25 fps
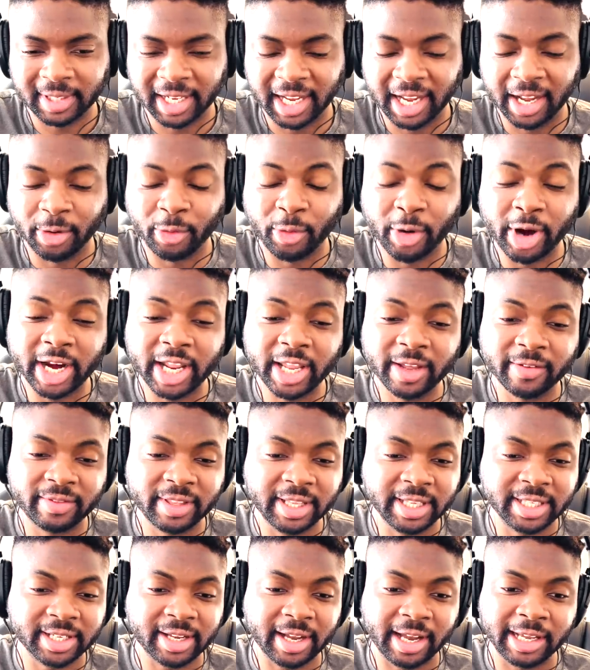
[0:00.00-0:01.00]
Are any of
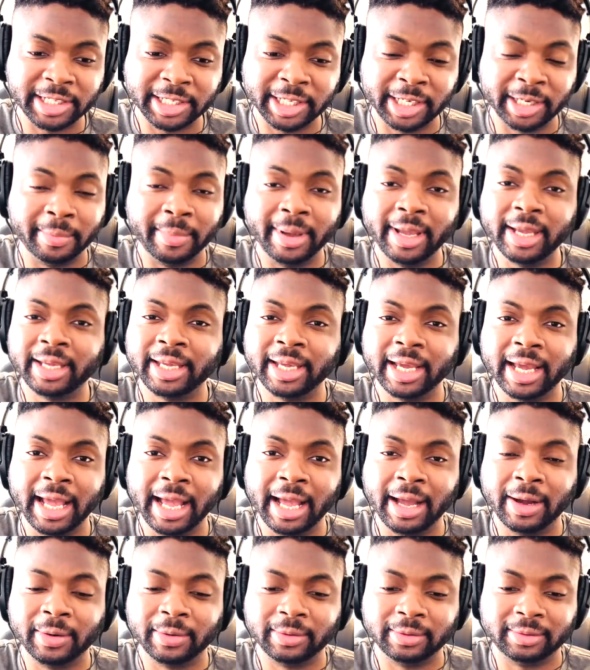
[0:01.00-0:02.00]
these guys gonna make it
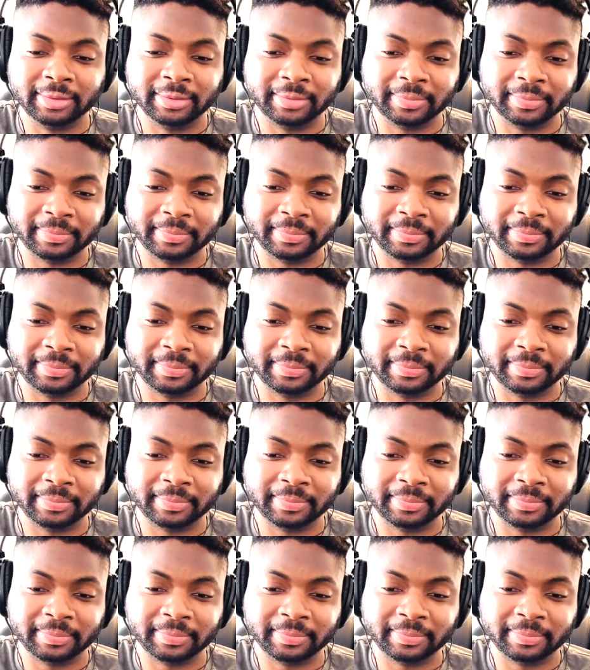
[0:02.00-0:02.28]
out?